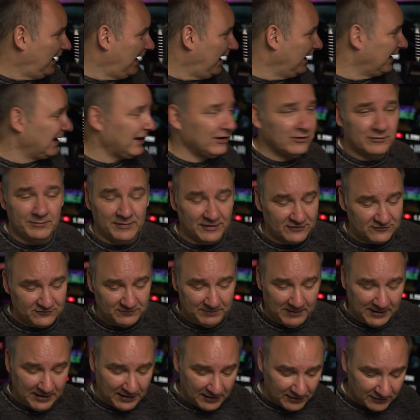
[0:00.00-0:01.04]
I gotta admit,
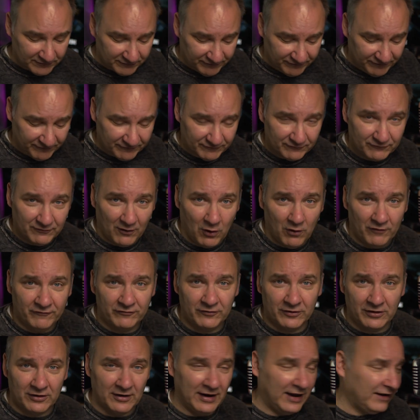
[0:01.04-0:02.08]
speaking of
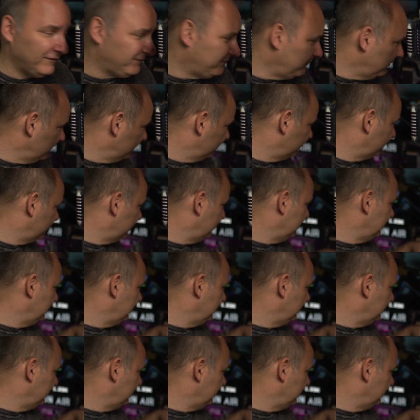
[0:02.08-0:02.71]
over-ear headphones,